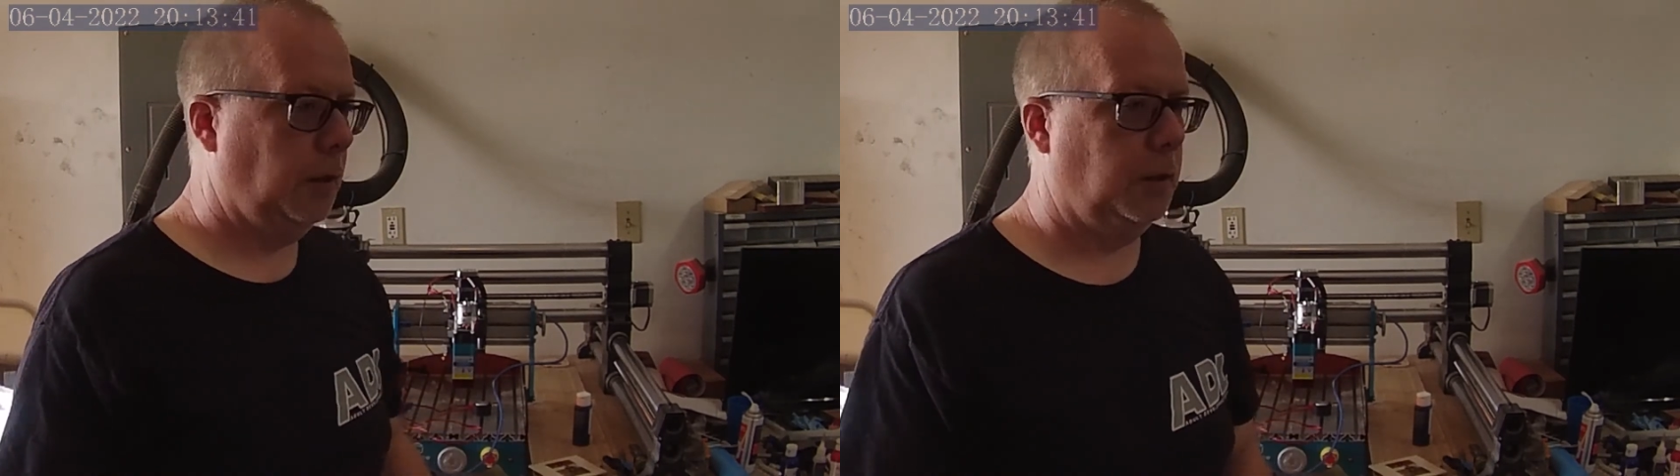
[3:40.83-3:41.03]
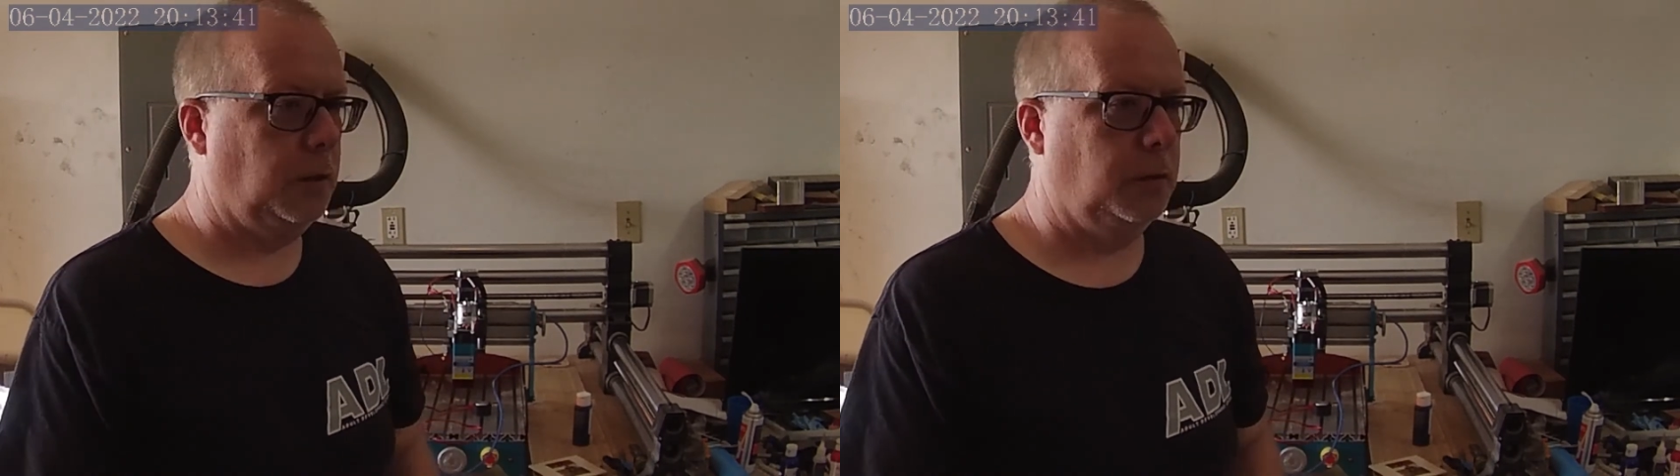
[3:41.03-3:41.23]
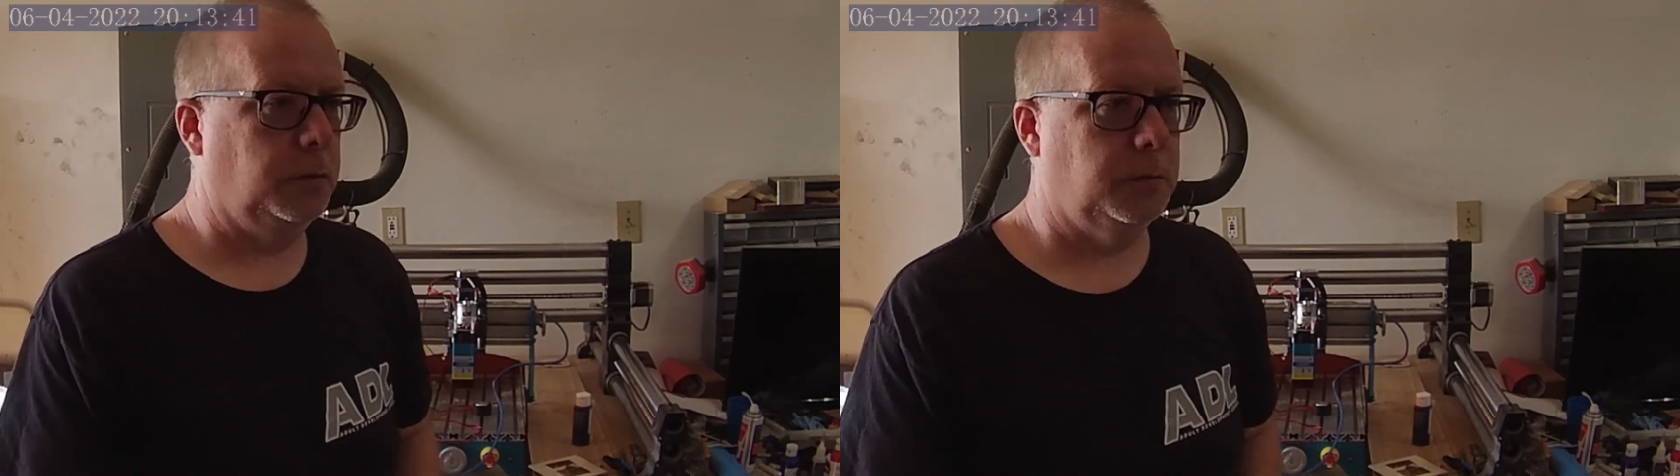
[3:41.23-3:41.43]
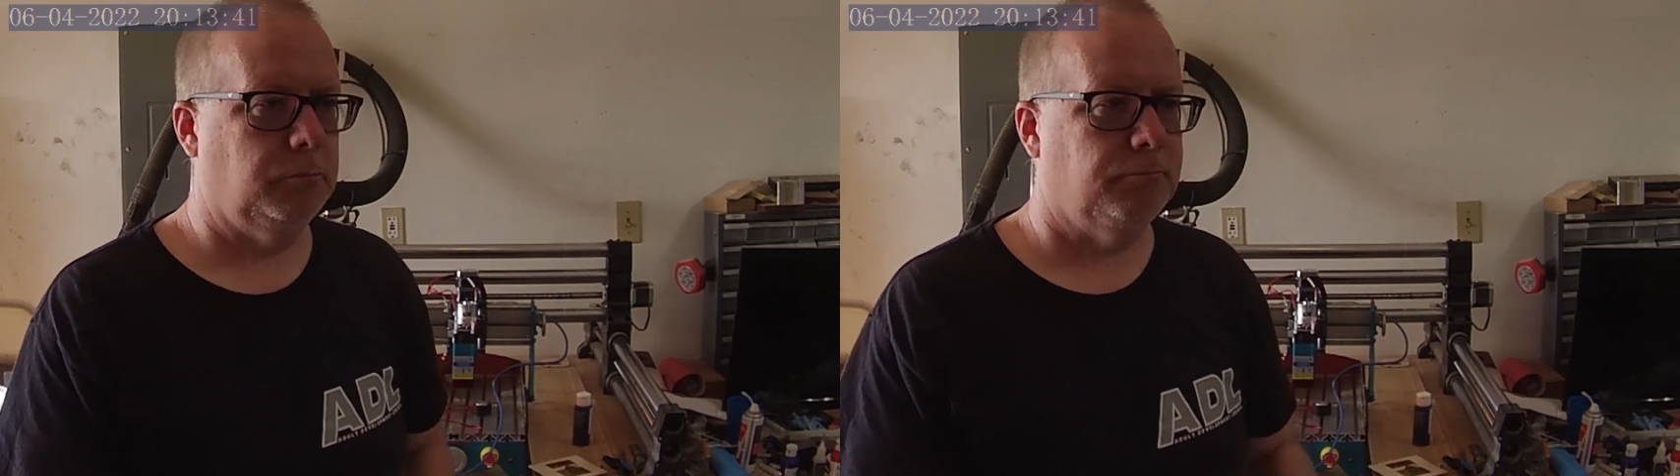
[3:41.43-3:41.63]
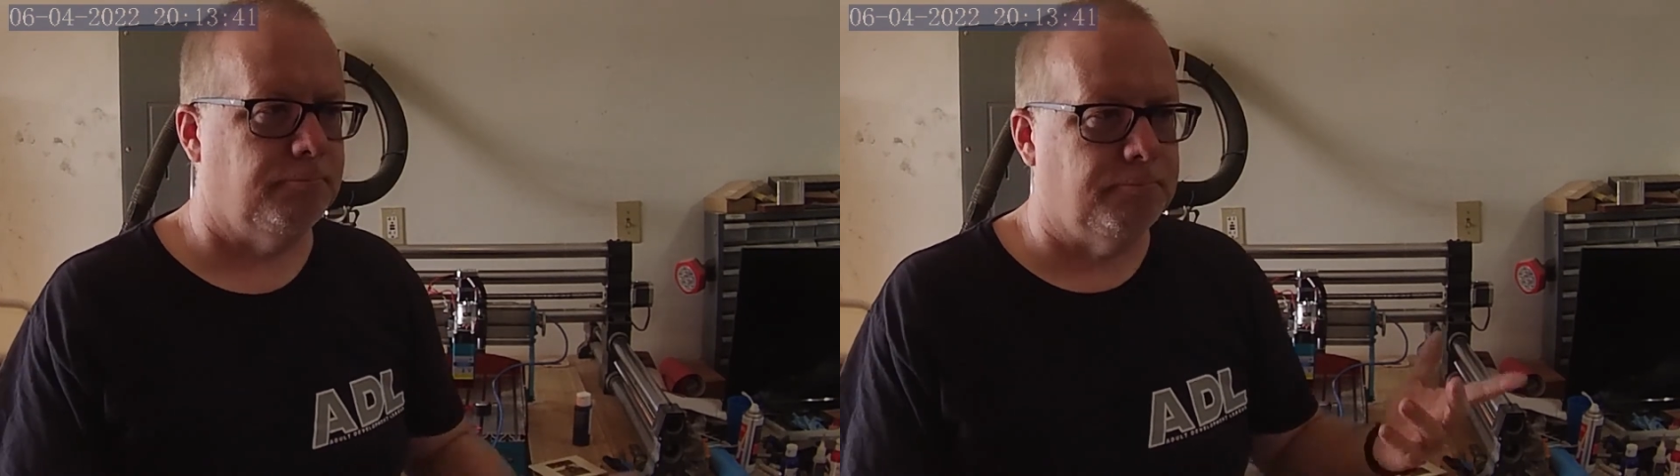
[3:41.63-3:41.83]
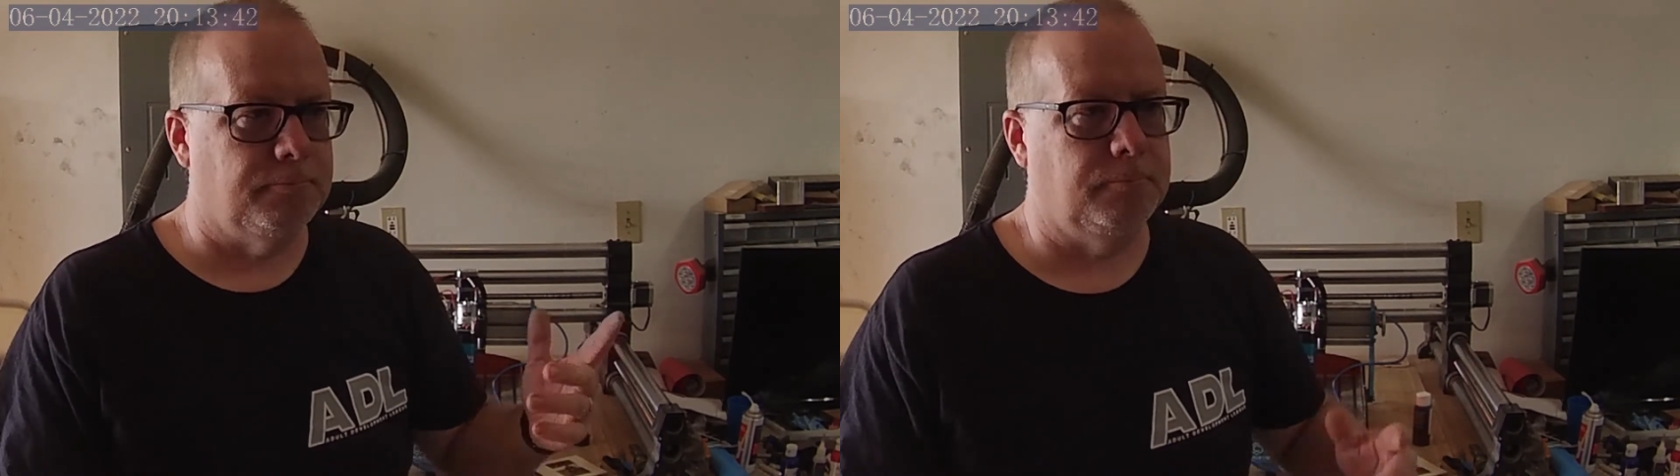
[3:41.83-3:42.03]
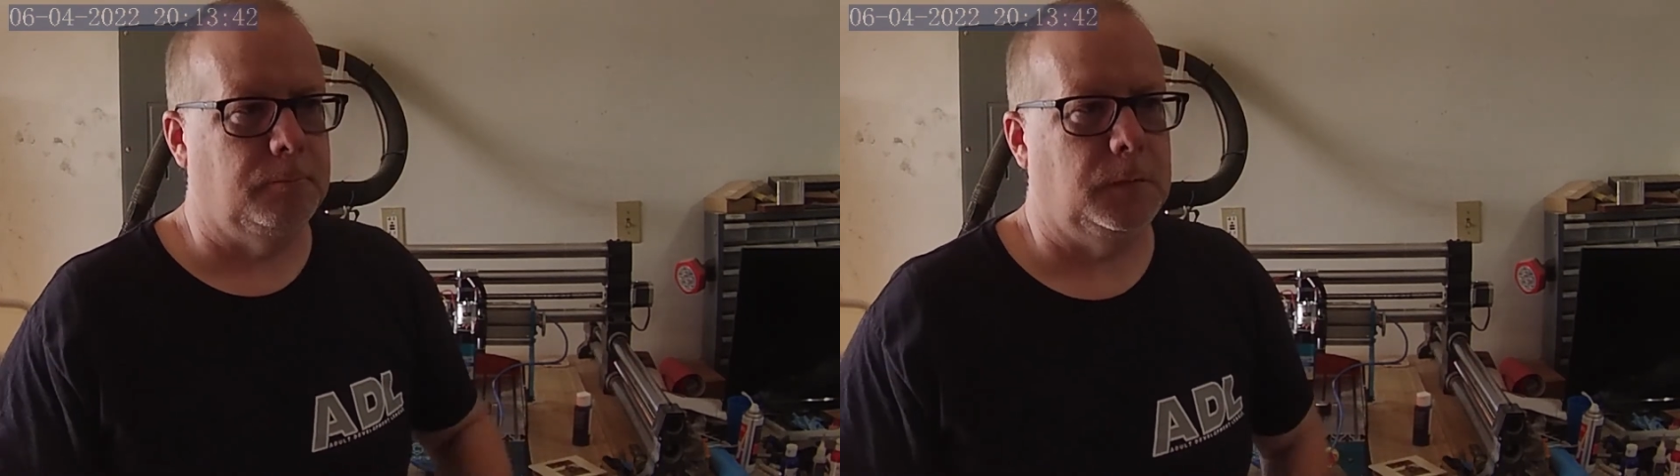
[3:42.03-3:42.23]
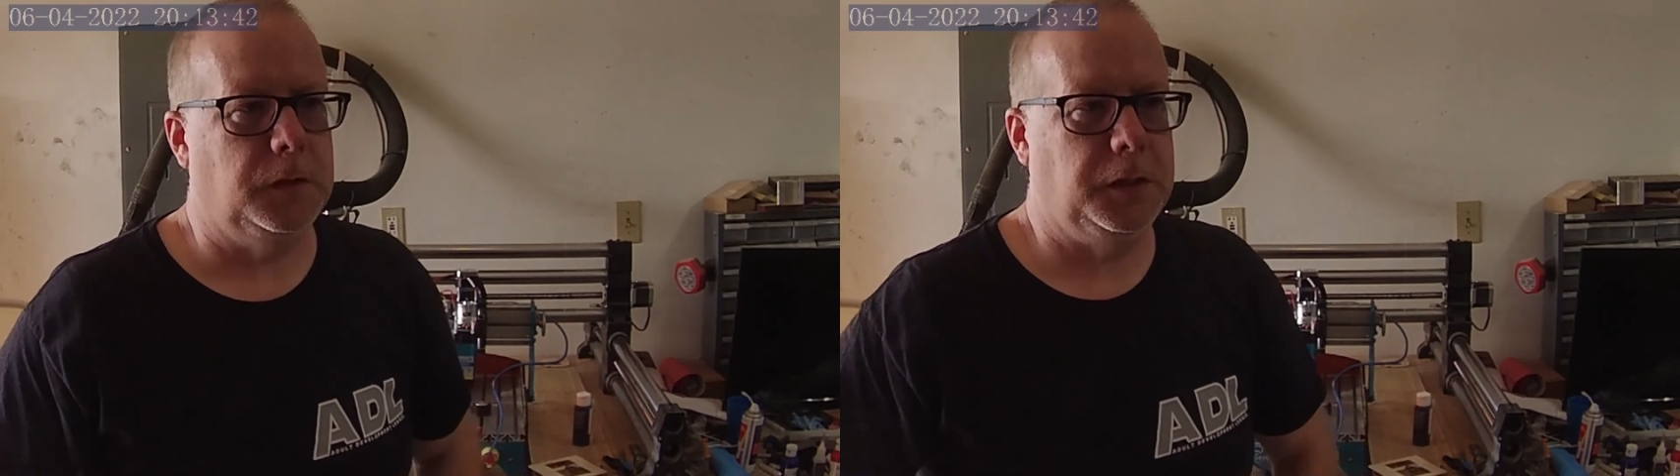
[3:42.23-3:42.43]
you can use
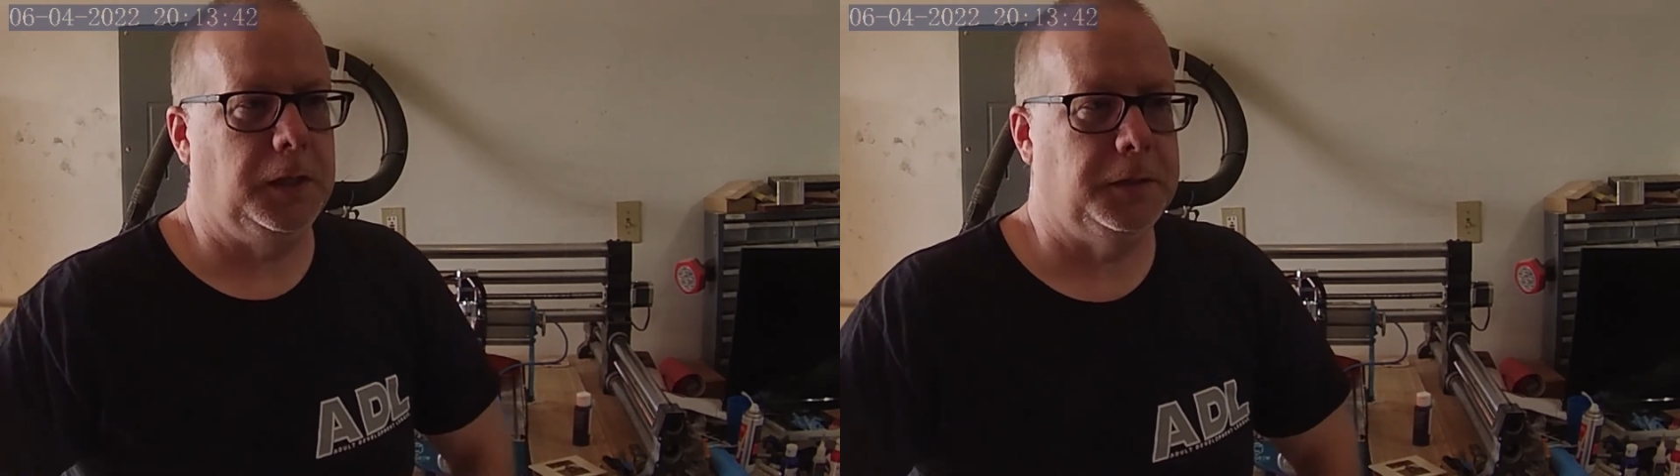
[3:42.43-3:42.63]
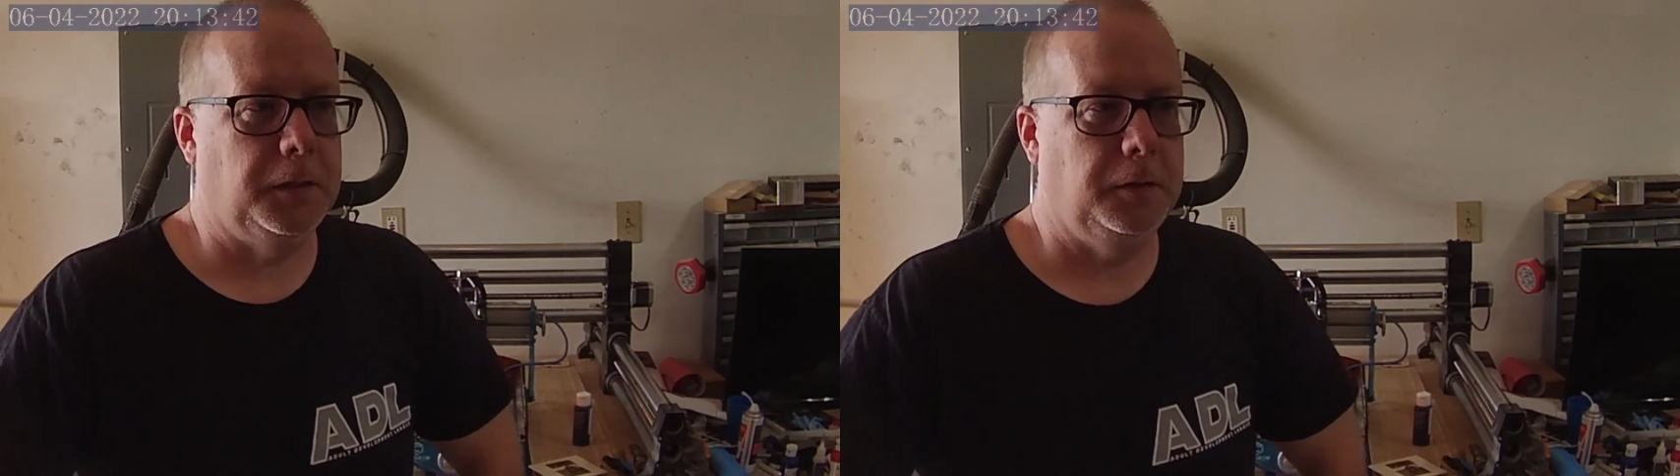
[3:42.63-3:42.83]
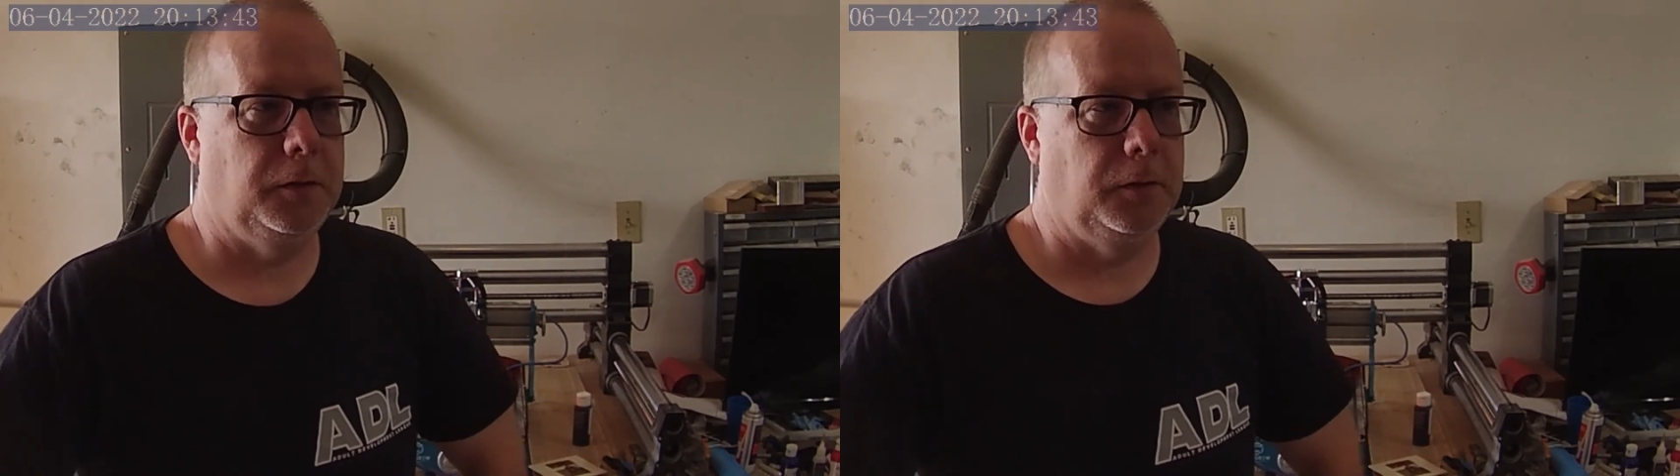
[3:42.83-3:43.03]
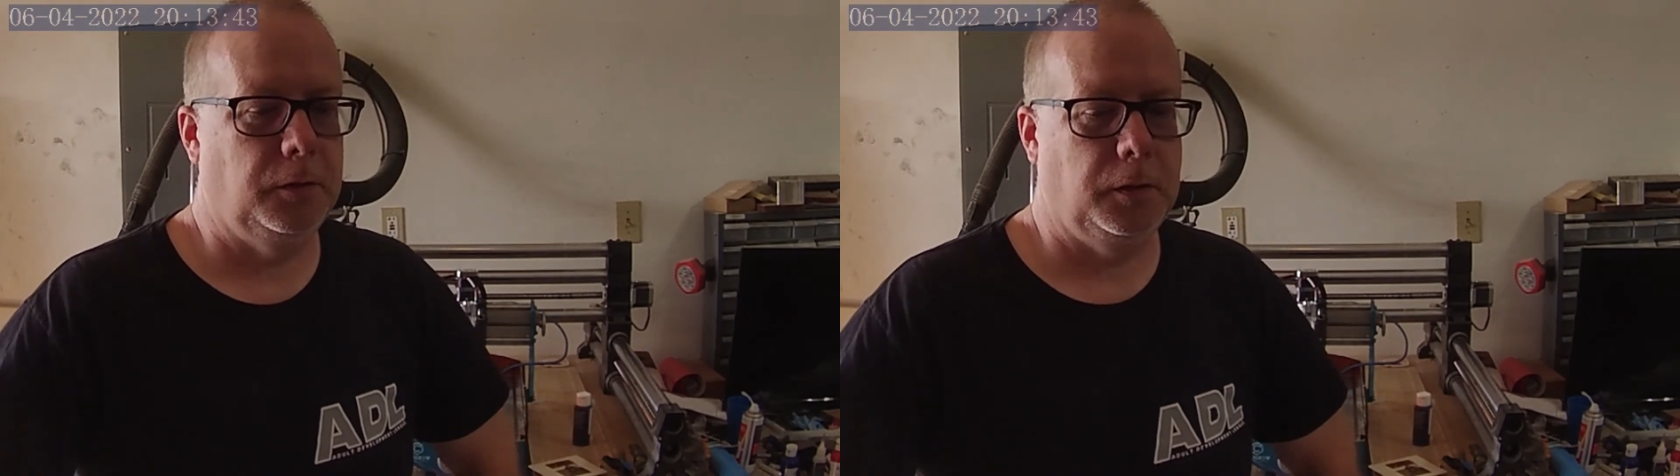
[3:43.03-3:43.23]
G-Sender,